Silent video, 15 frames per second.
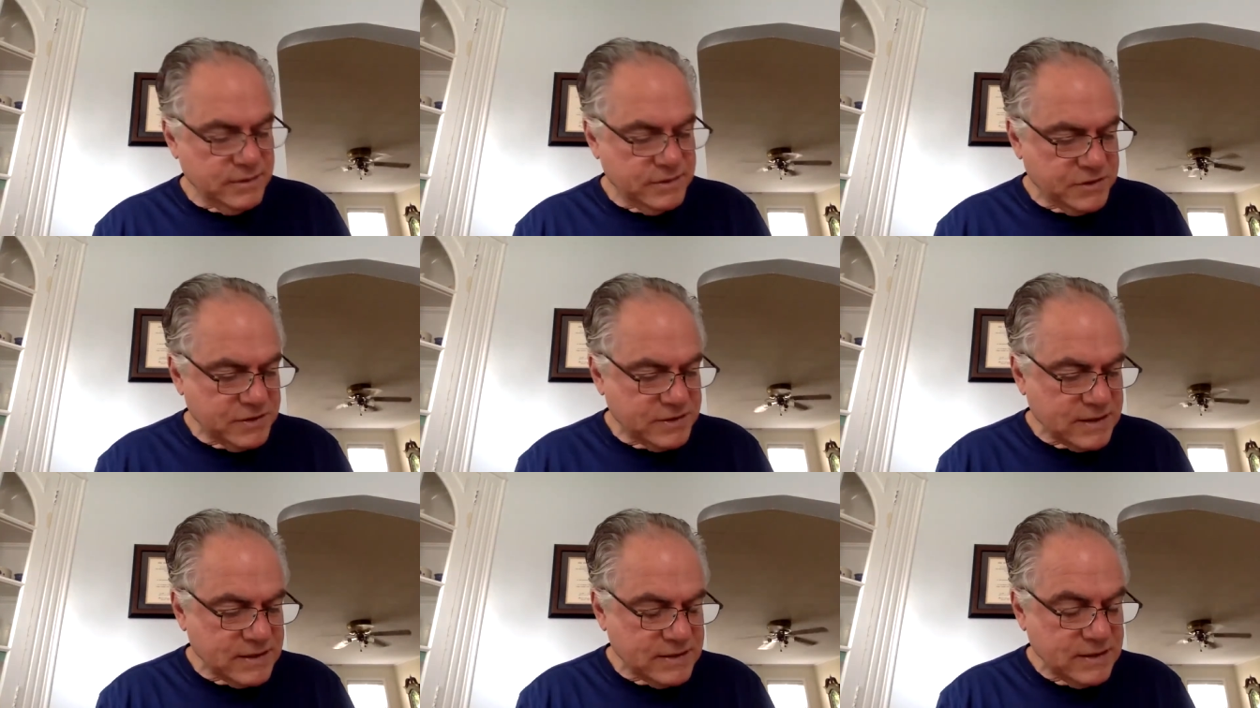It
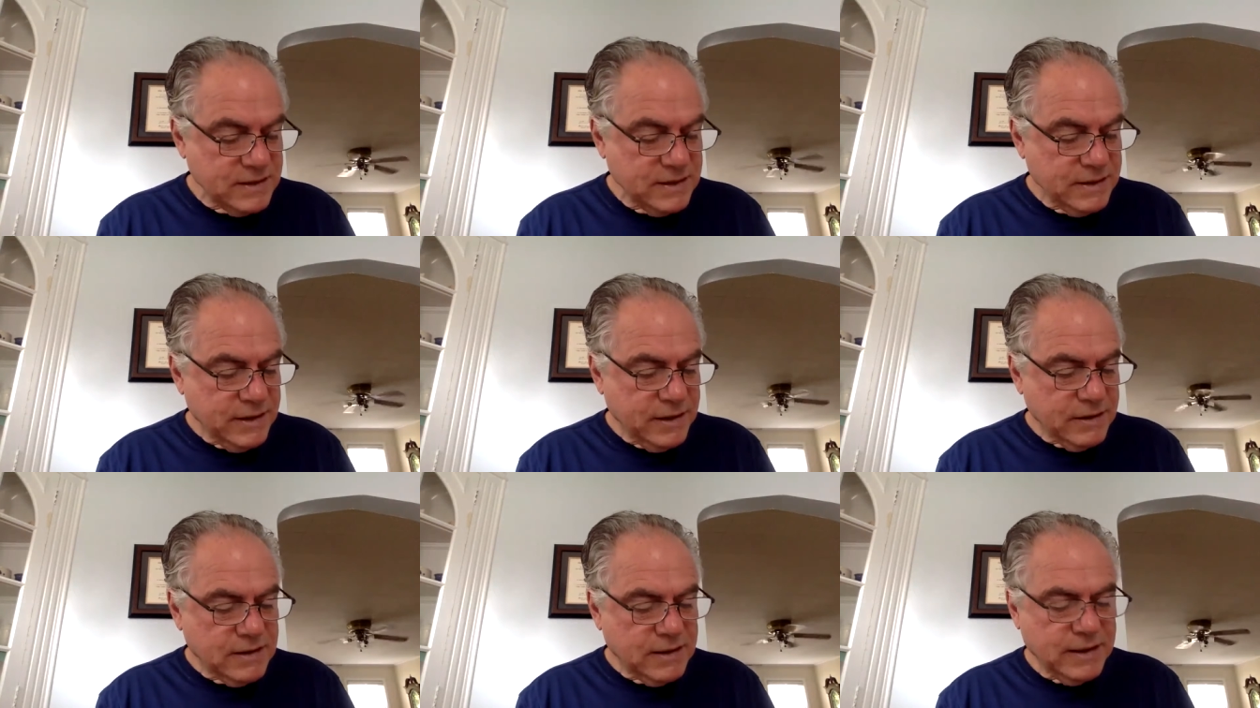just says
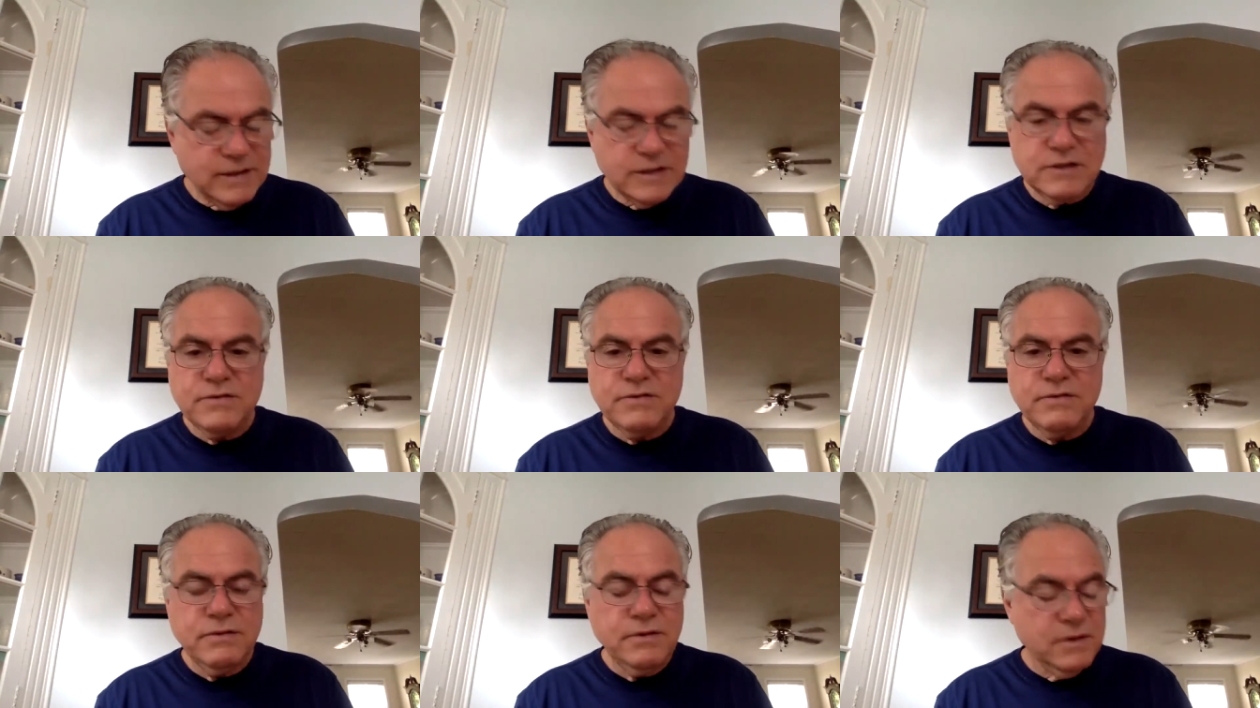
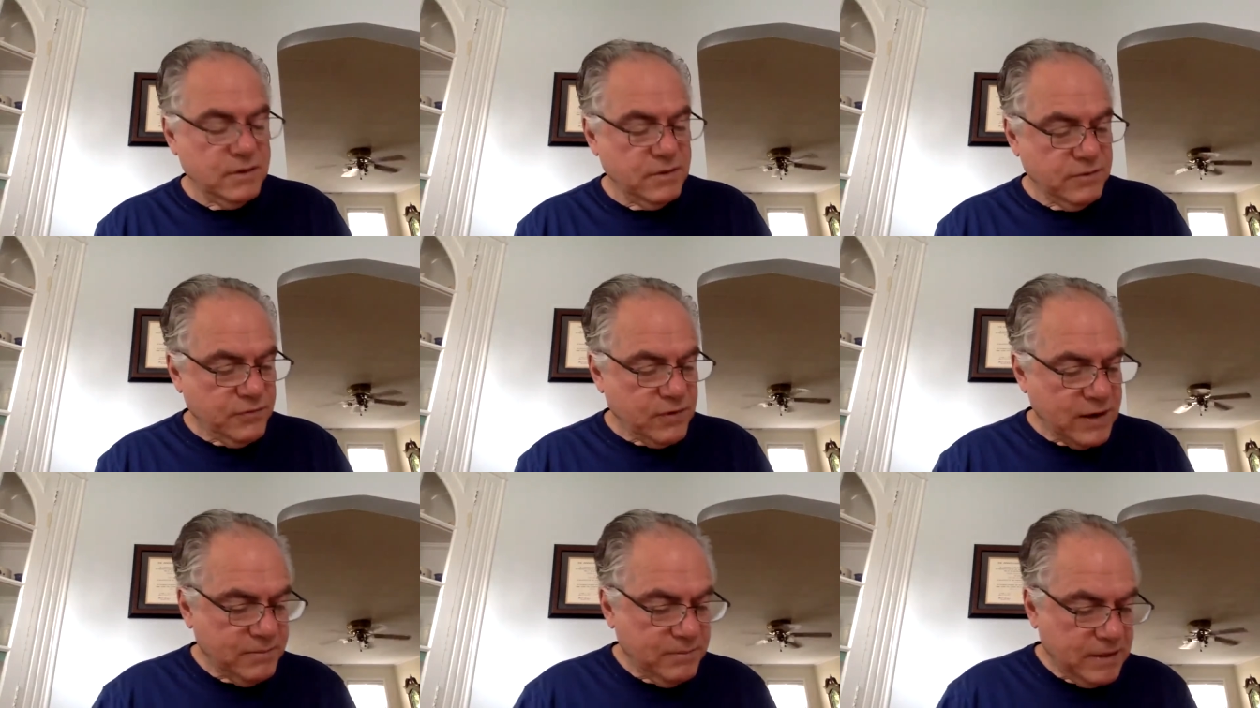Heraclitus,
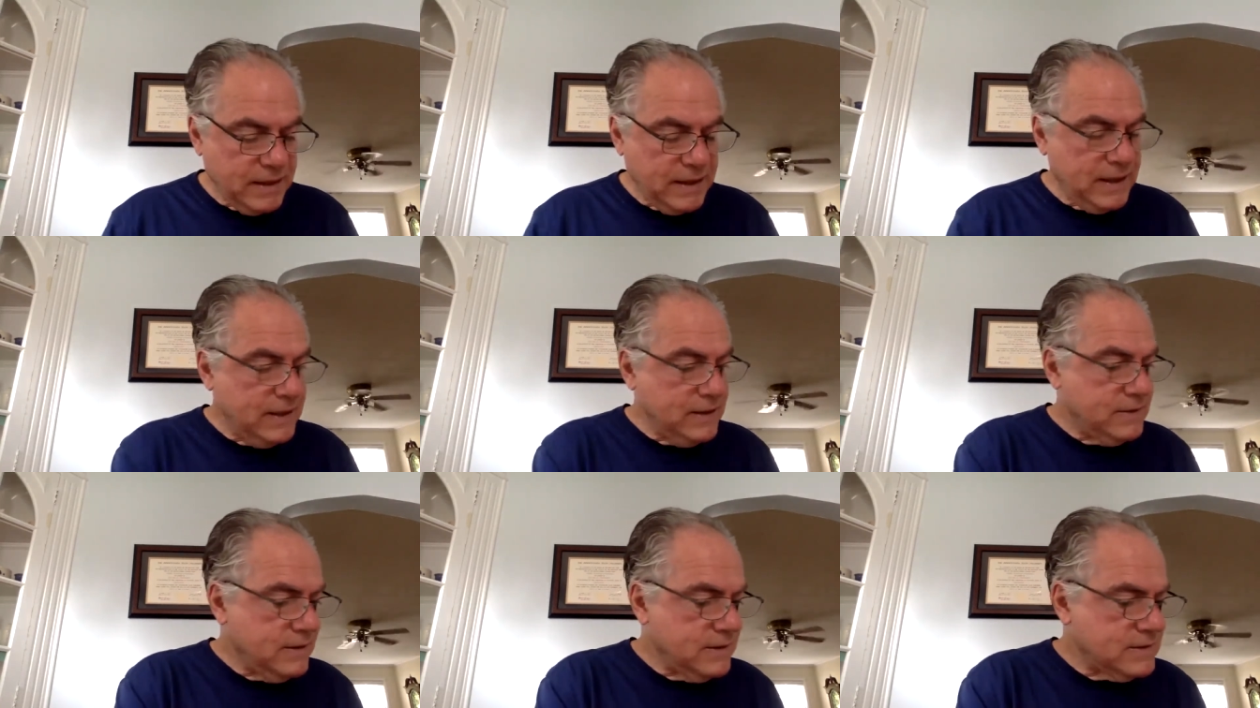fragment
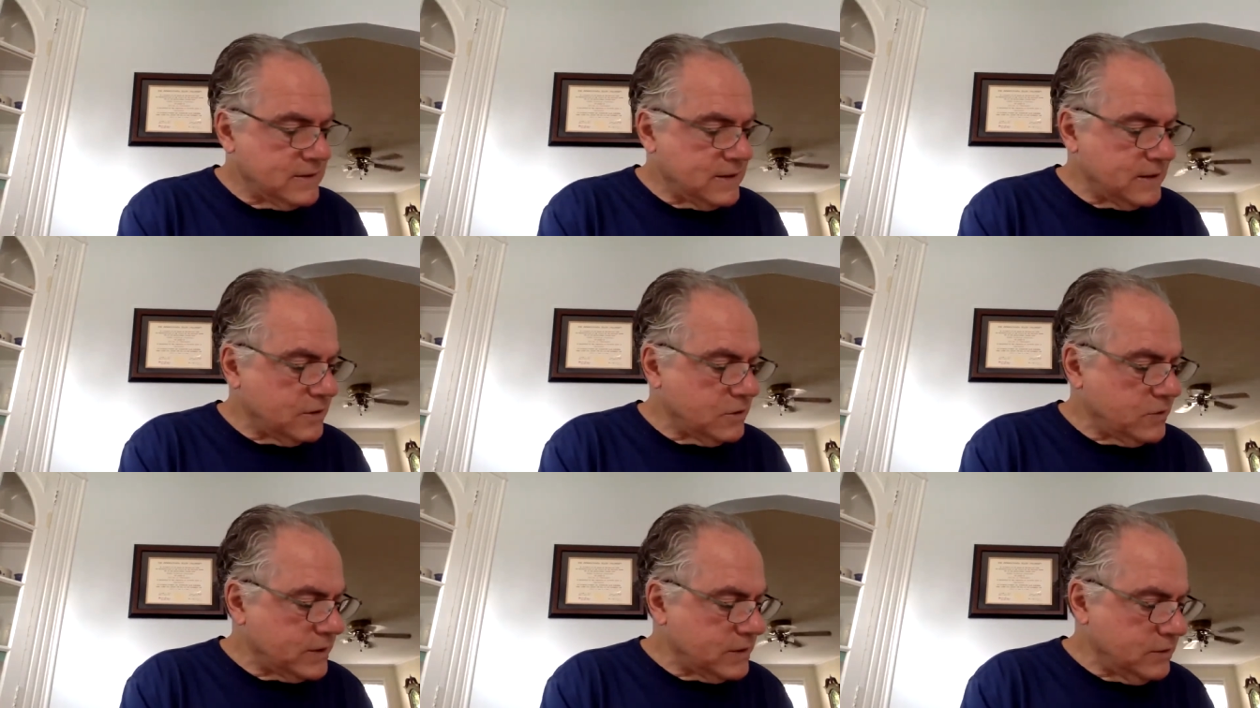eight. Let's take a
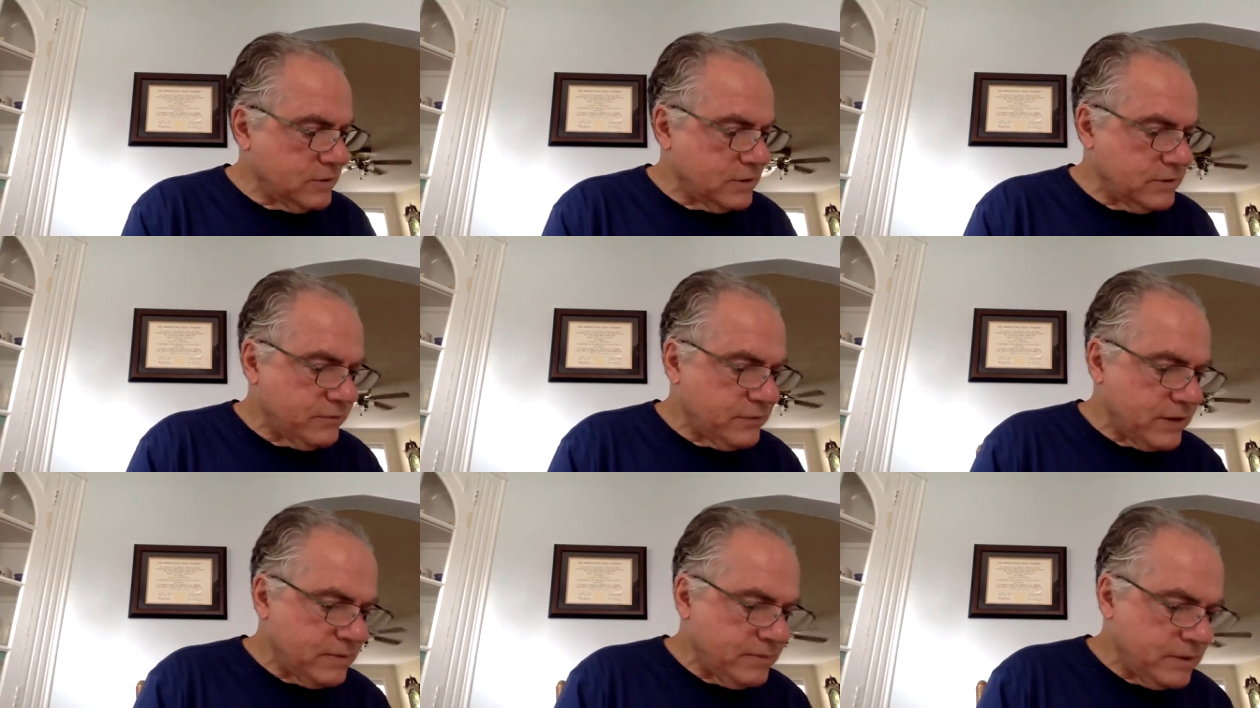quick look at
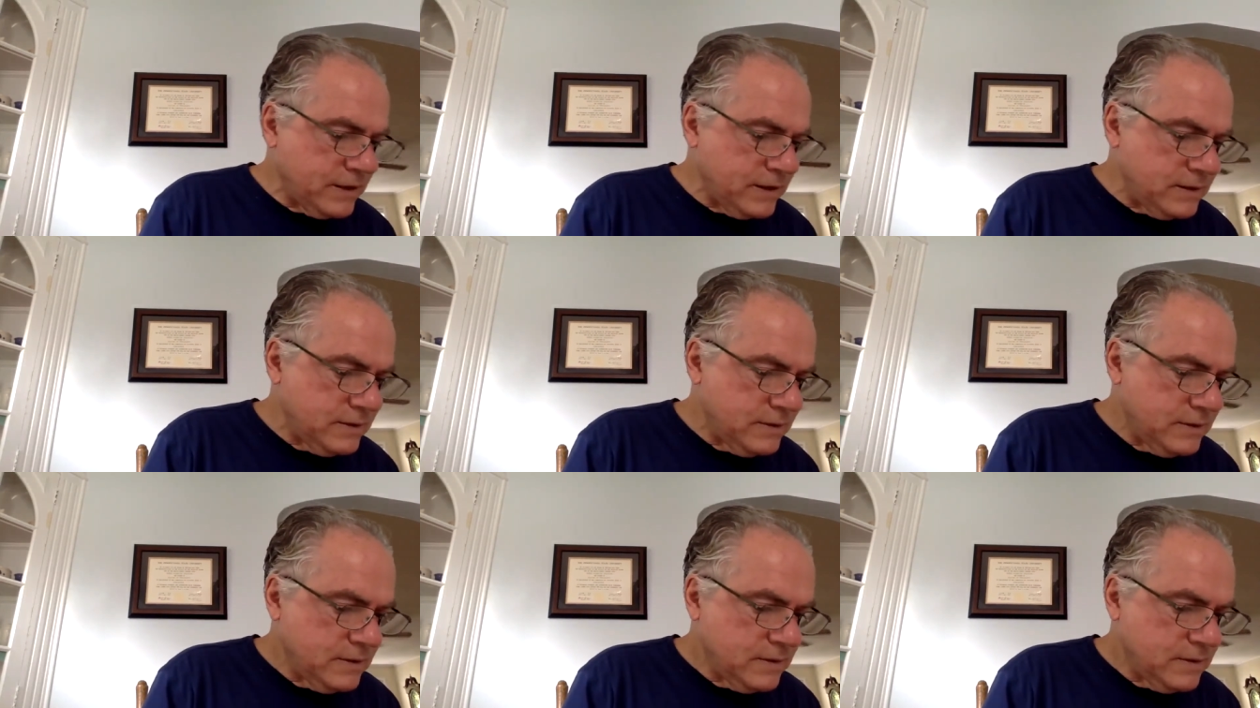fragment eight.